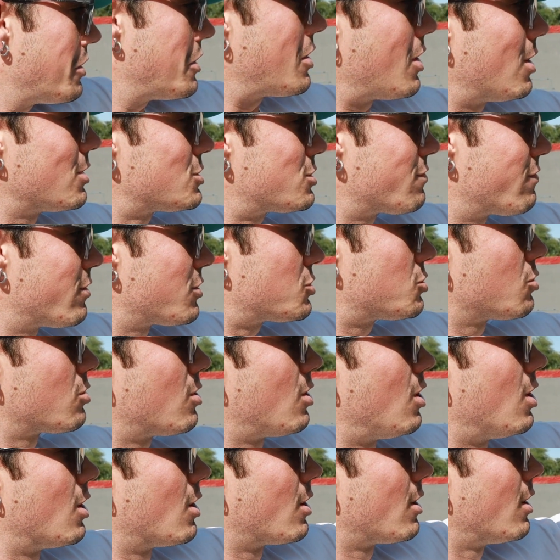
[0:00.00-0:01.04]
controversial
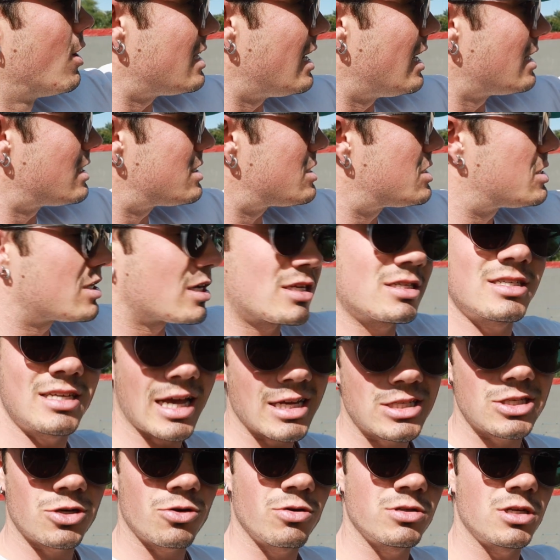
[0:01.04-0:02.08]
car. Its
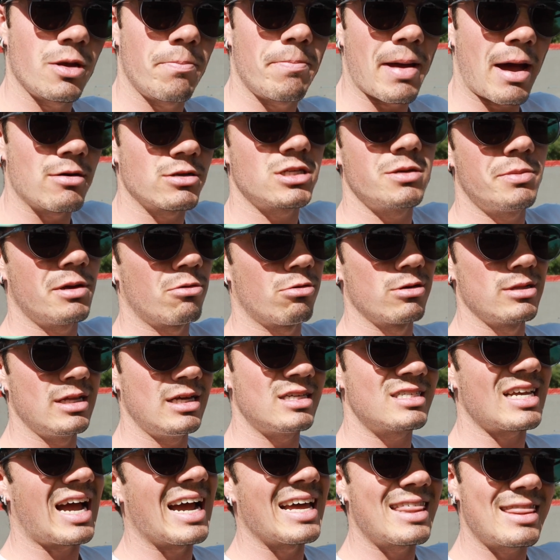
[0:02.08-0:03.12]
successor is about to be
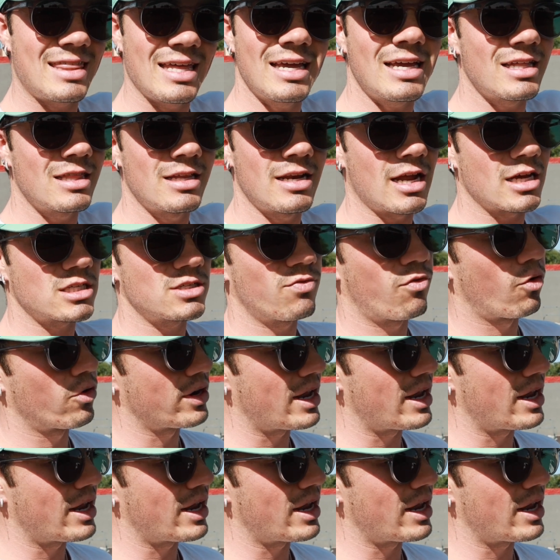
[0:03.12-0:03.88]
released, I think in the next 4